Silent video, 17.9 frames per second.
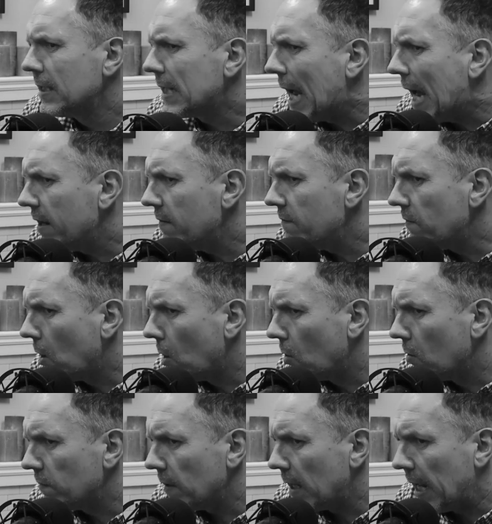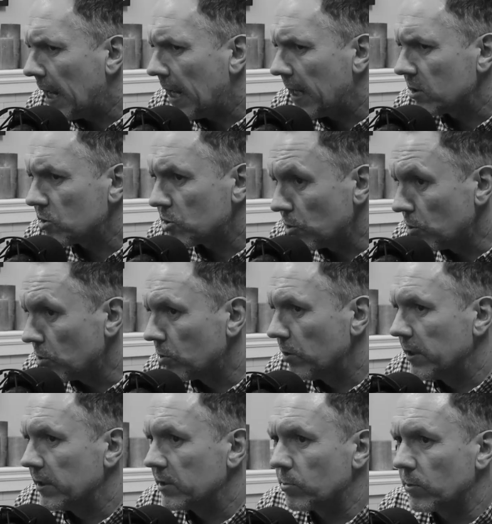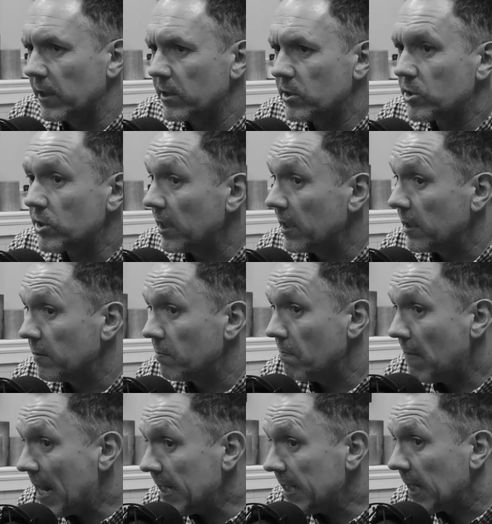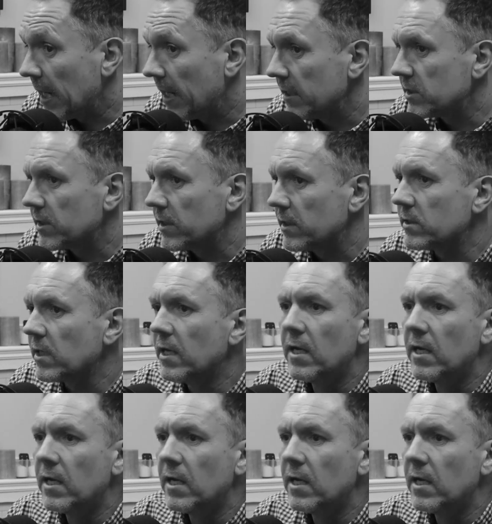can involve our stories, which in many cases